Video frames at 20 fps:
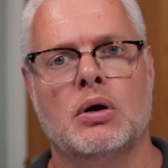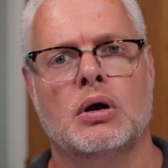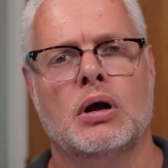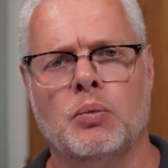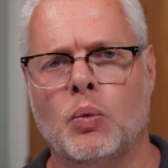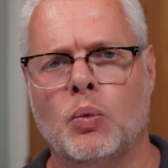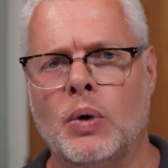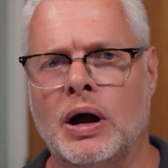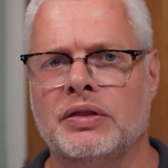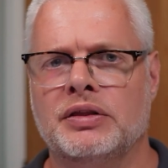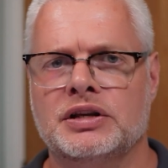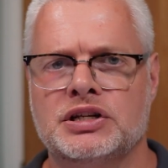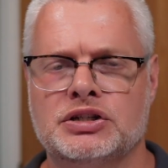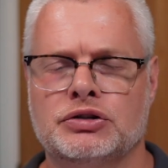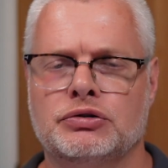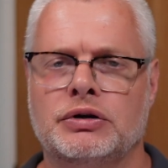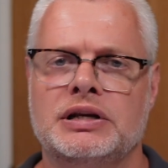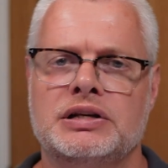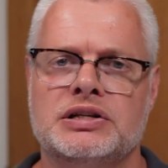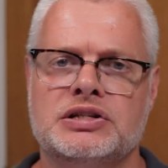where the
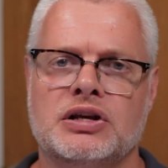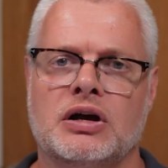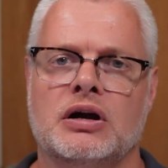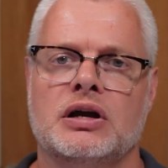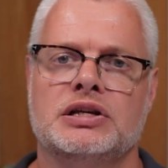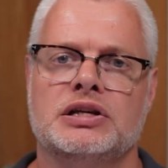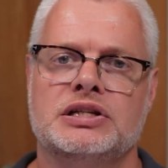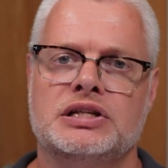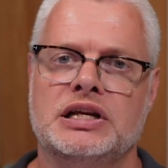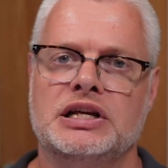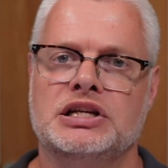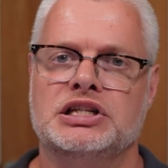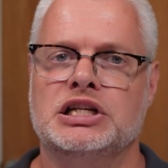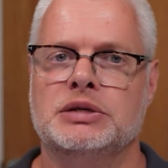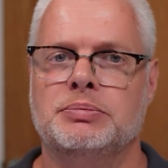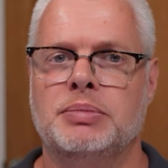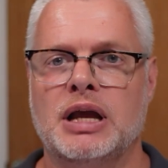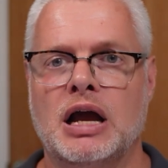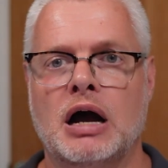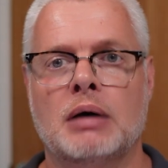screen size needs to
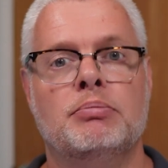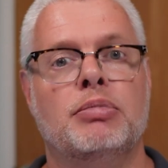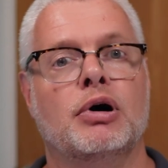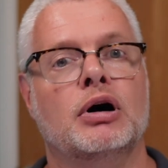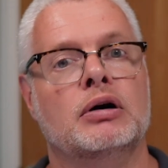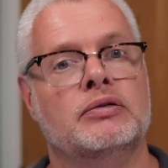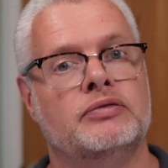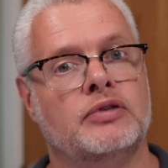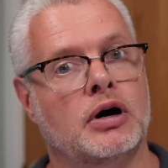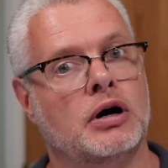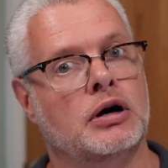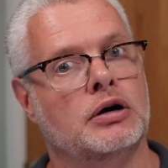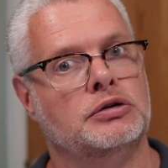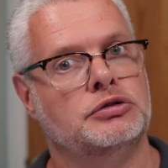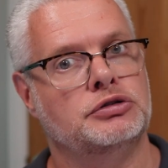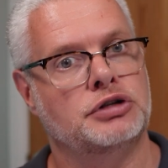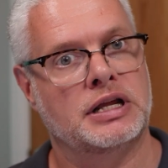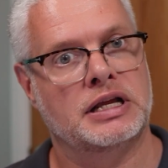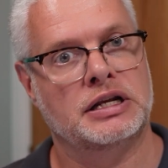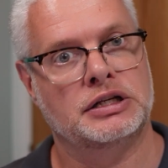be above
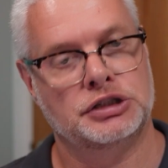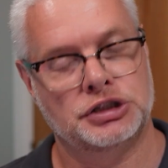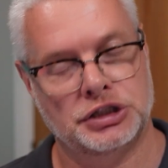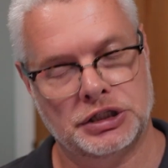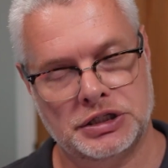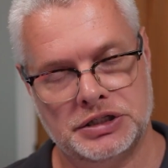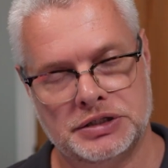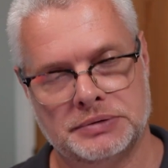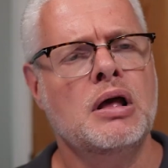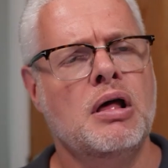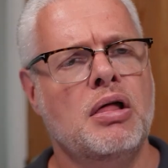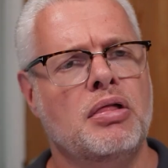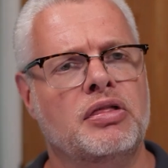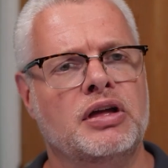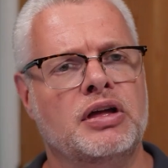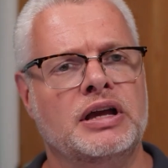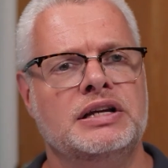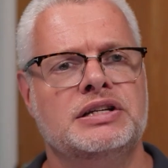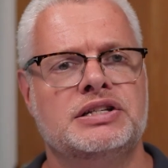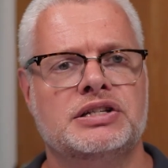100 inches.
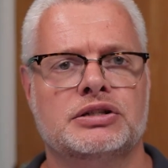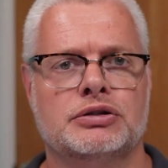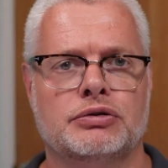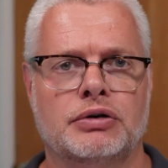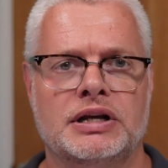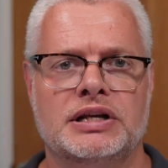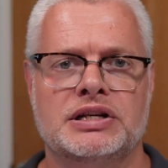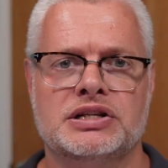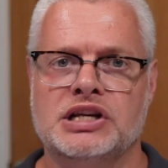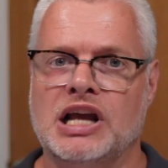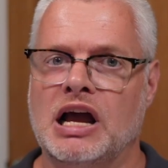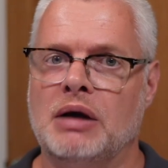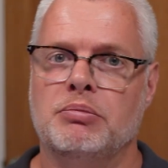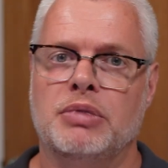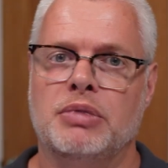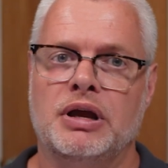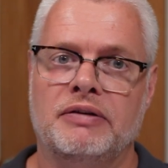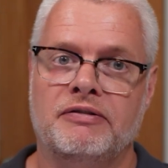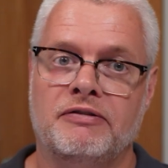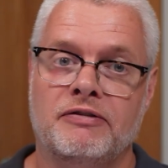These screens can
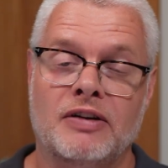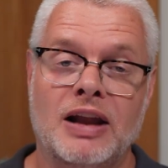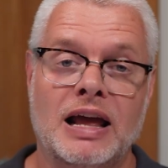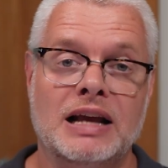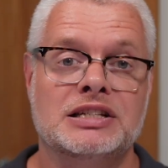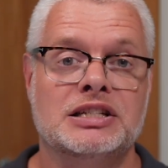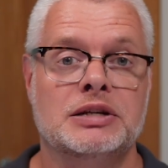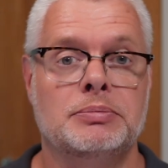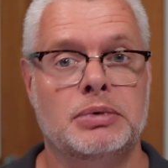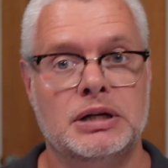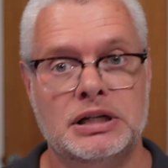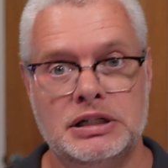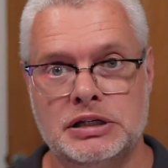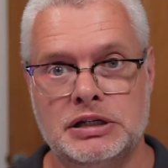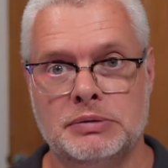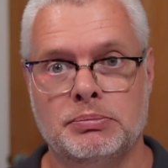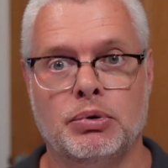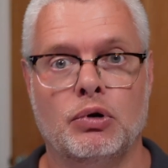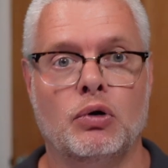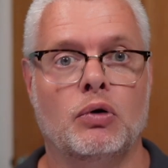be flexibly
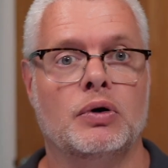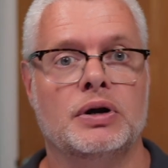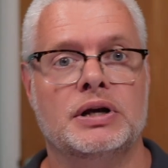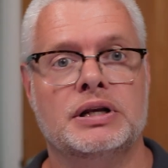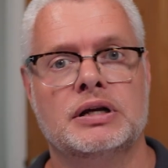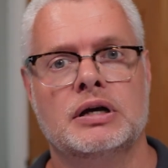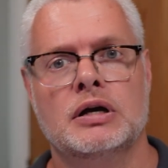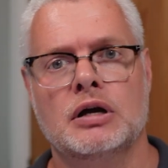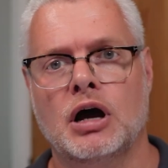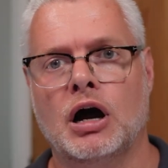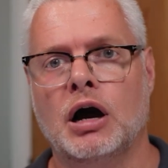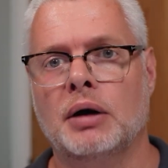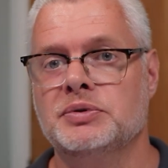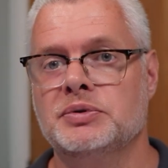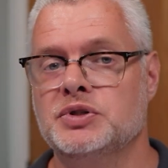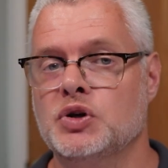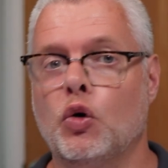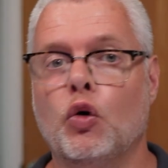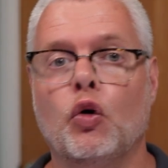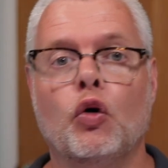deployed up
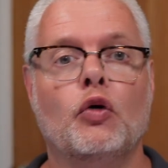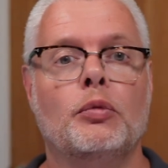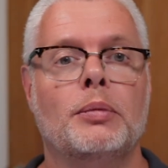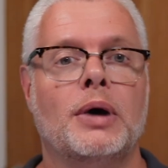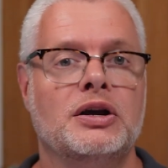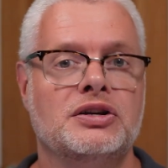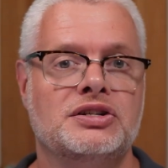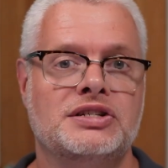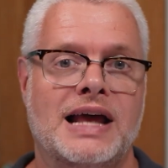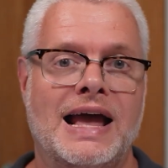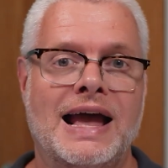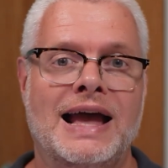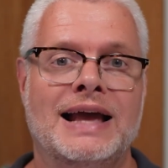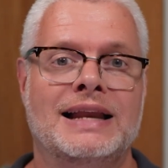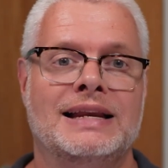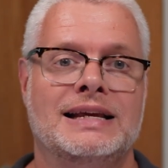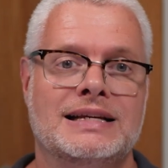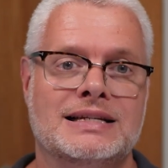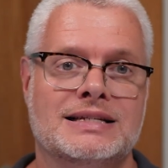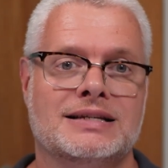to almost
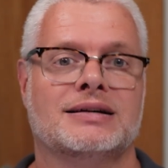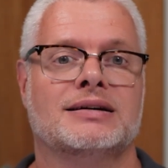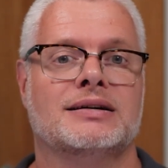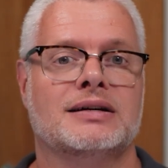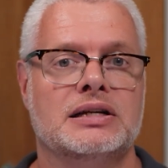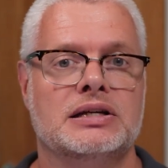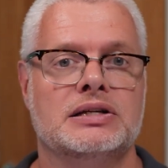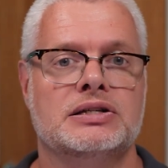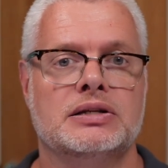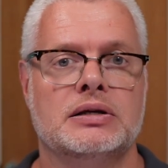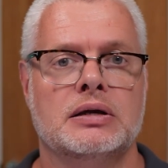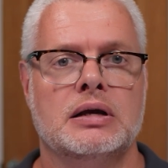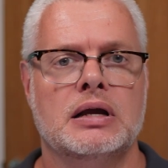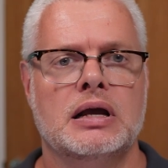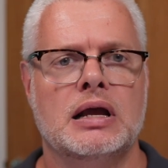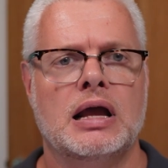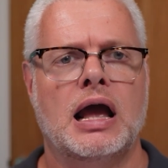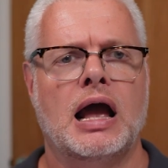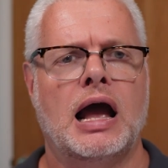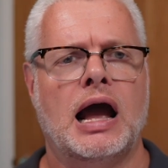any size
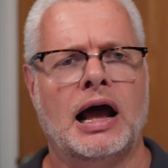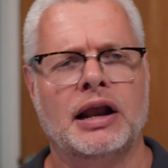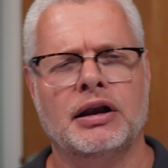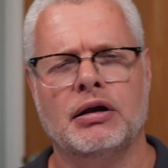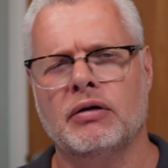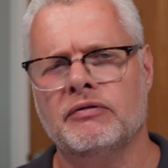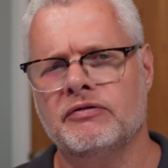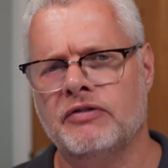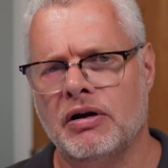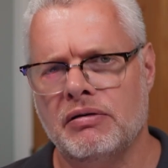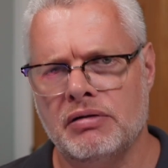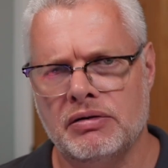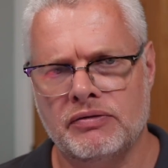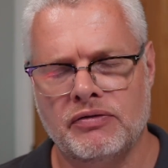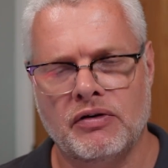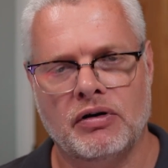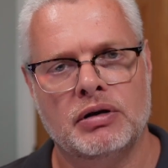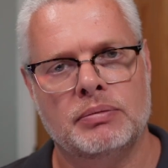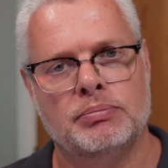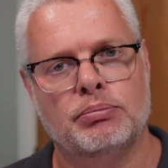and are very,
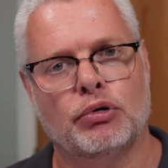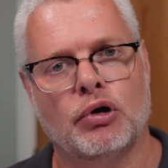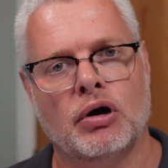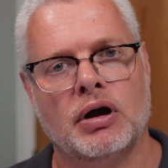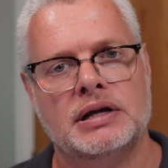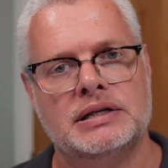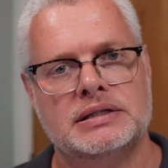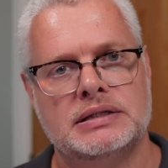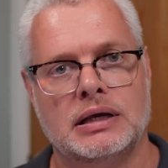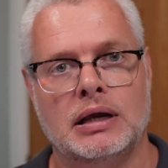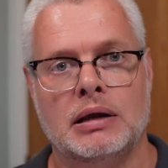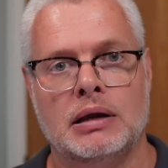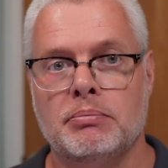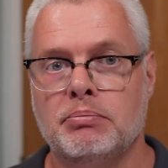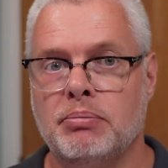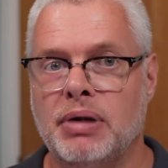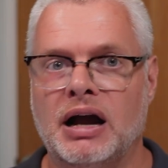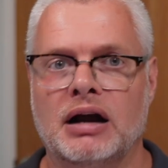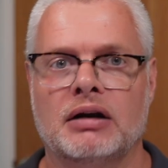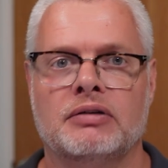very bright,
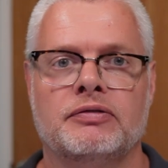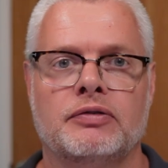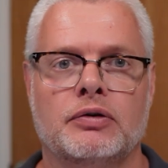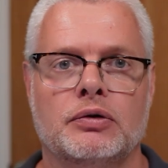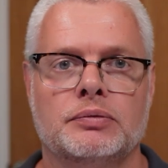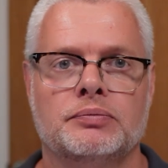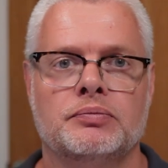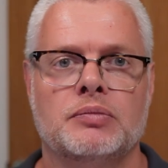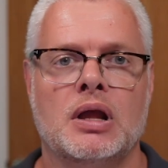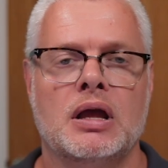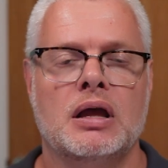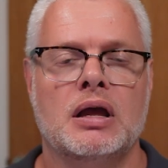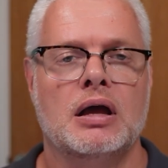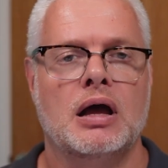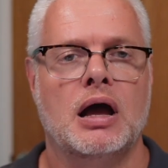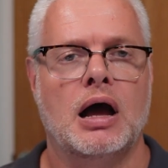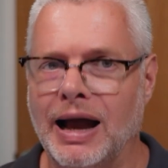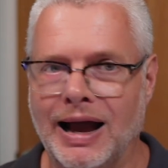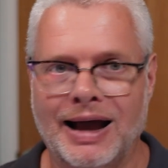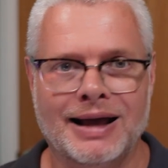impactful,
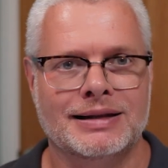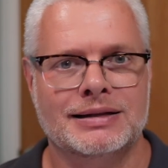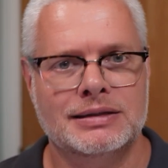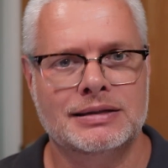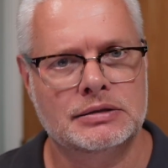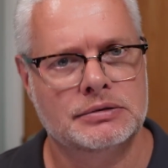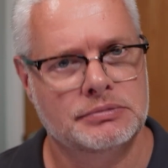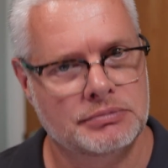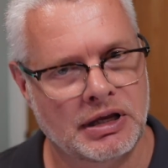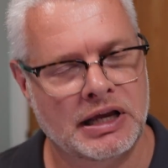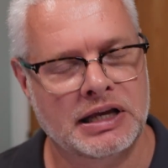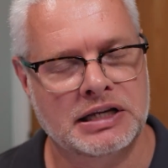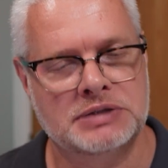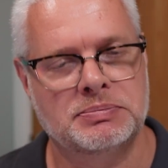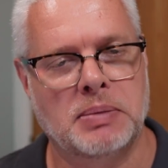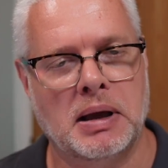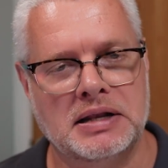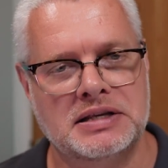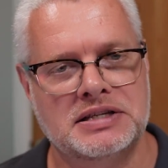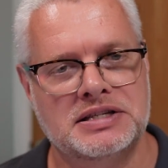and
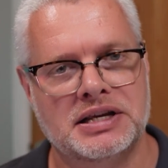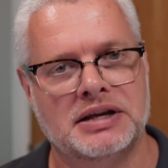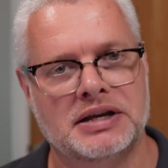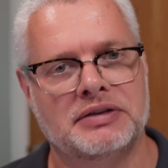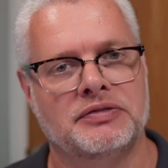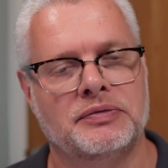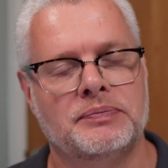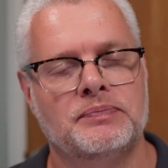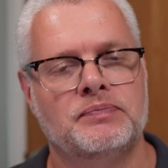expensive.